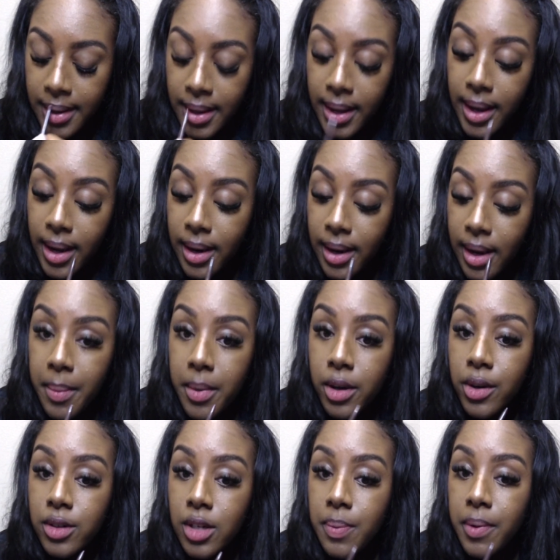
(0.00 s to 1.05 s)
And I'm going to
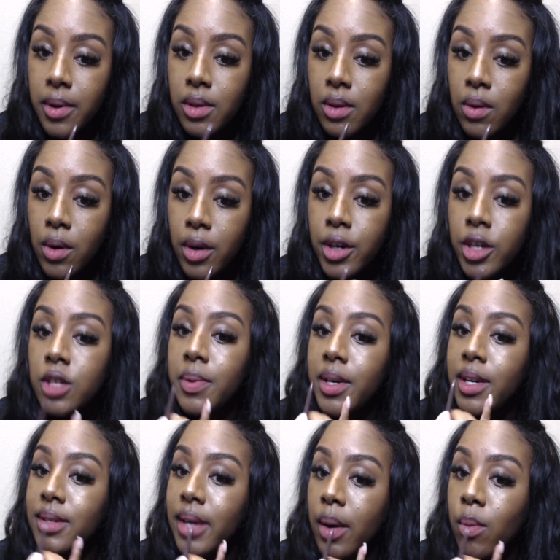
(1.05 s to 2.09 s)
go deeper in the corners
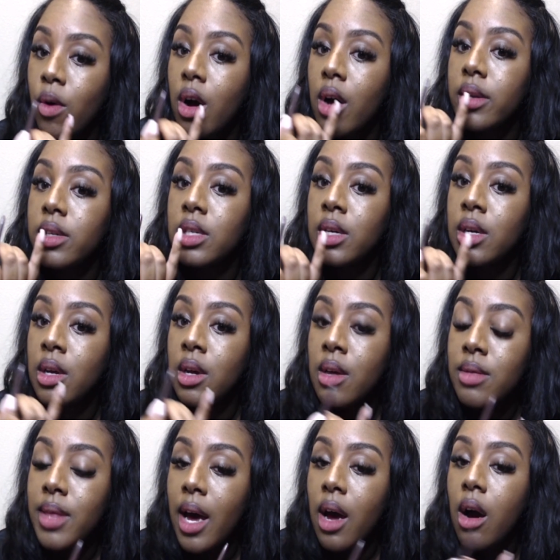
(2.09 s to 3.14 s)
because I want
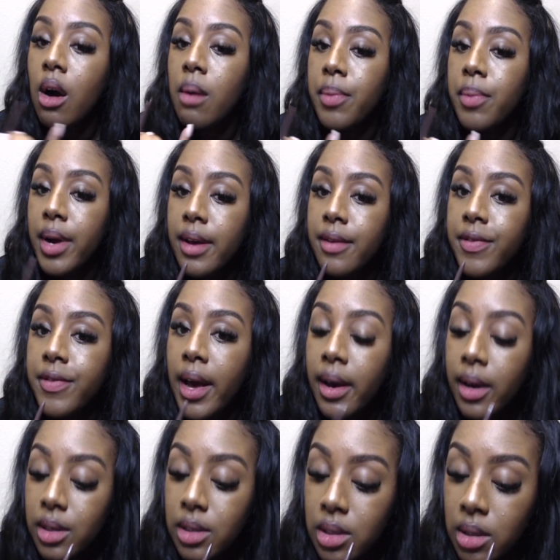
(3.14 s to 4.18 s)
that ombre
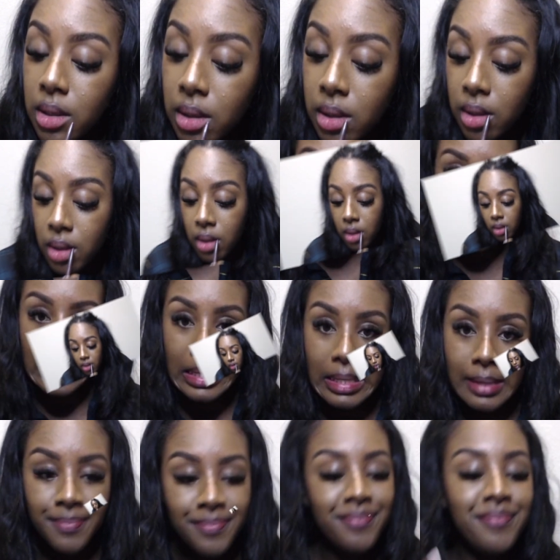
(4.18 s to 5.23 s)
effect.
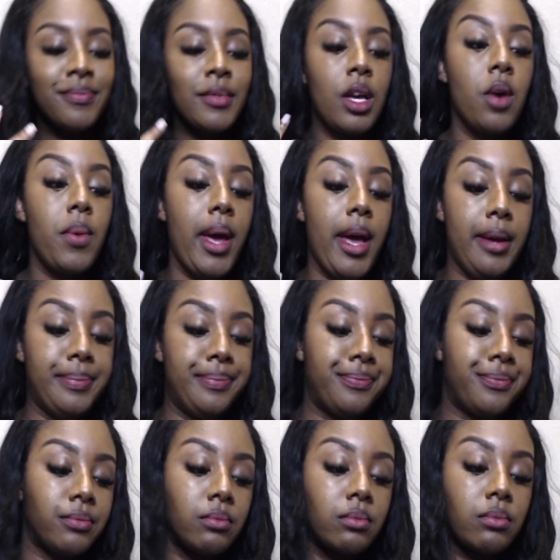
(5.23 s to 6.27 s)
Okay.
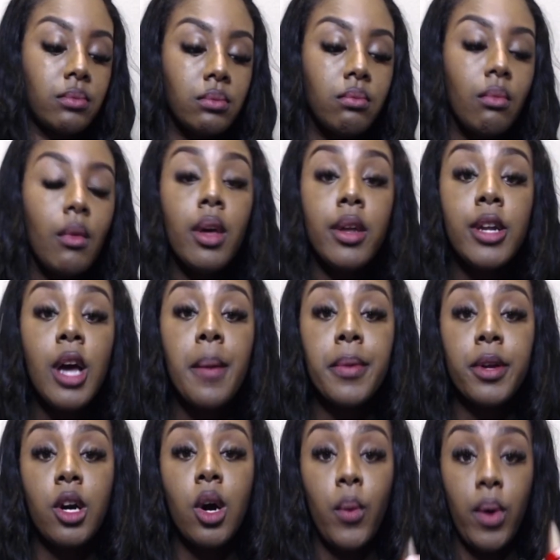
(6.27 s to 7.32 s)
Now I'm going to
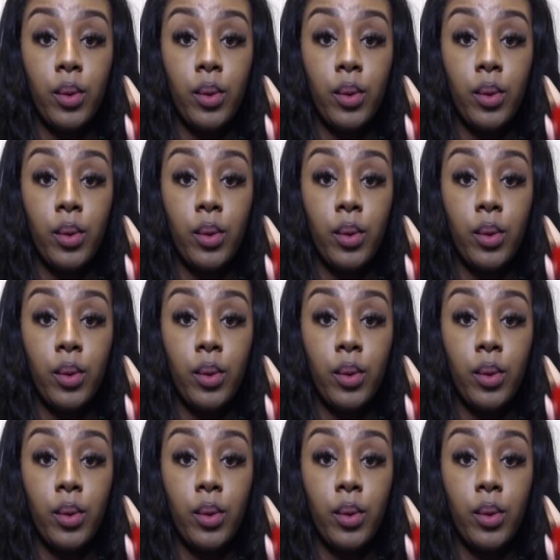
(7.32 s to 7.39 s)
go in